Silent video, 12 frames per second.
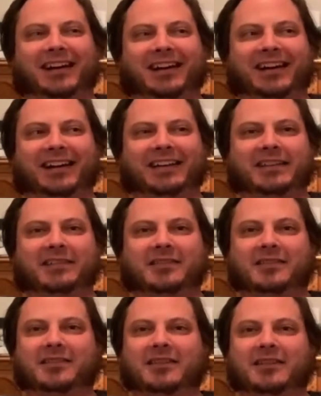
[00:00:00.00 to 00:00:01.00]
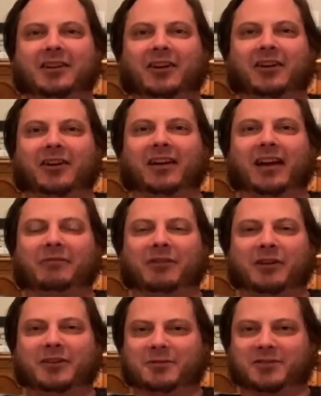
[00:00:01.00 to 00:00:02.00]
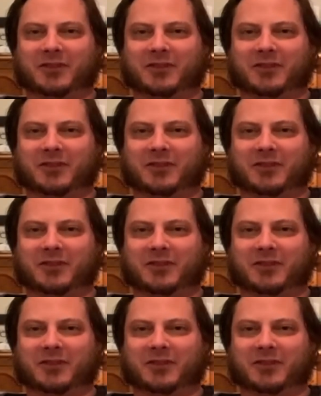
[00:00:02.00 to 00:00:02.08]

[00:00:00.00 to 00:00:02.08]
everyone knows